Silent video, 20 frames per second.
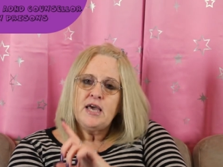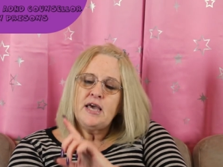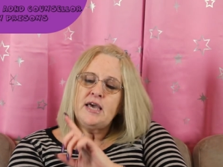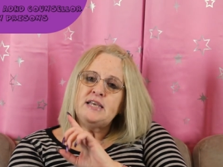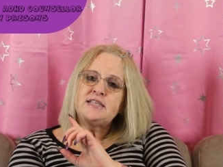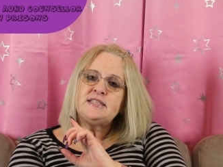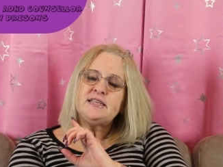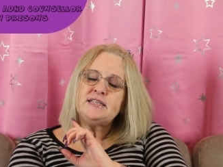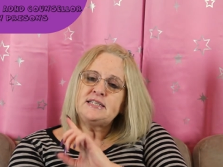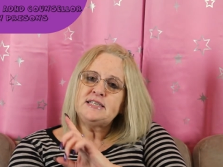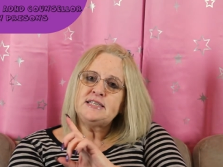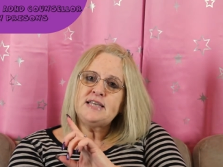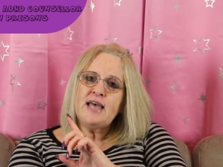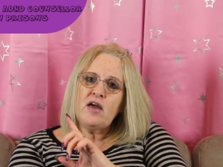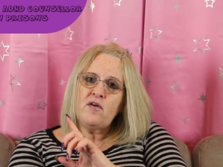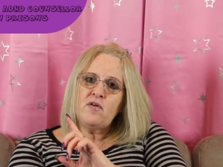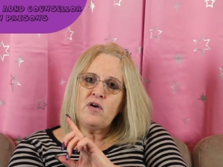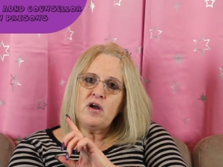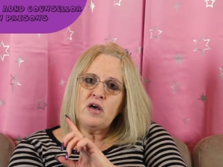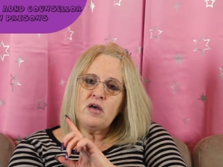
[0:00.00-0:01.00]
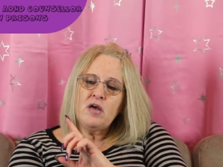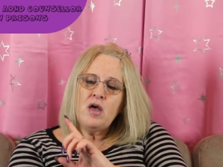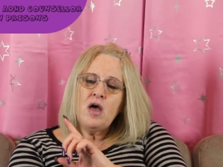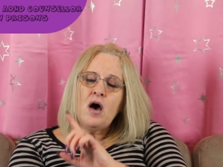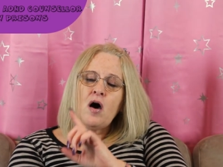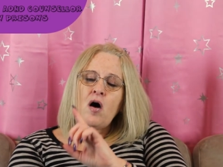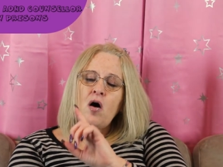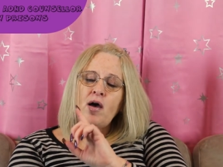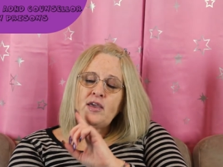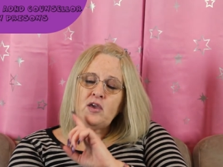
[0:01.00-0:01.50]
He said, Sarah,
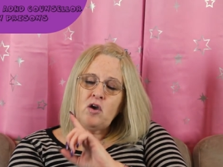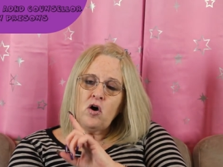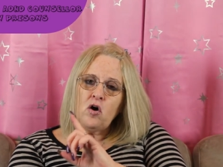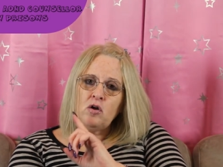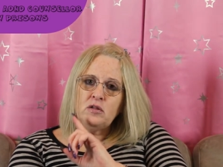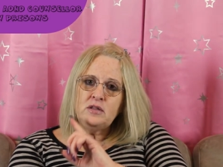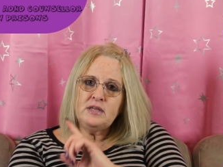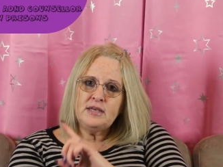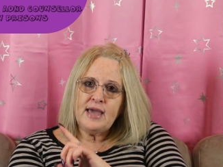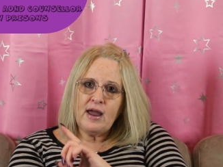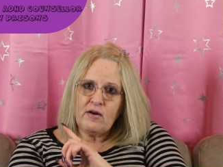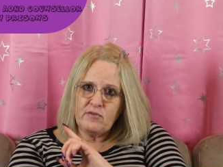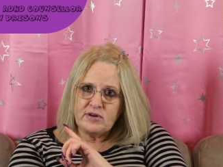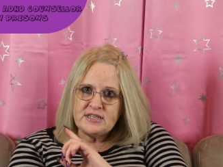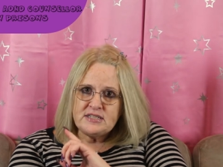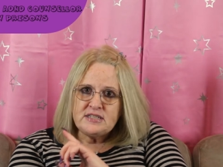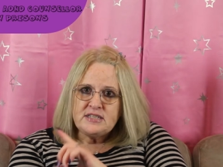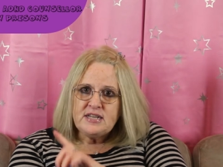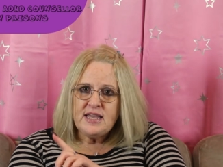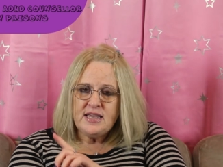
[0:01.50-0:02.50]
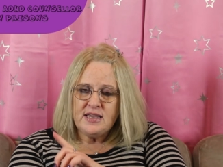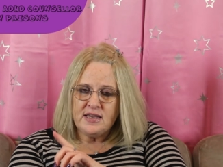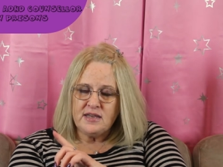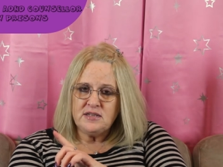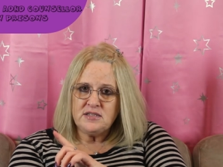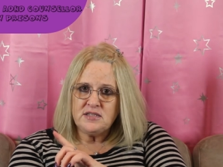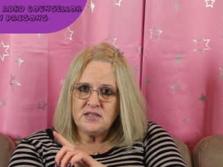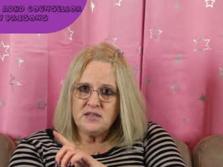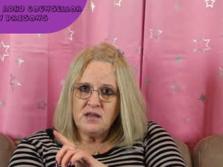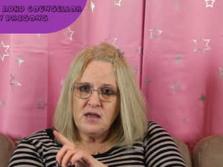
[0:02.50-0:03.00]
I can't guarantee
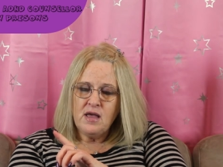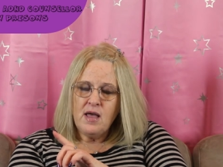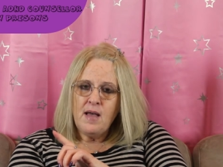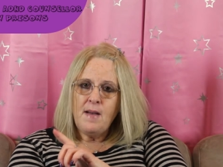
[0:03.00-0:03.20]
it,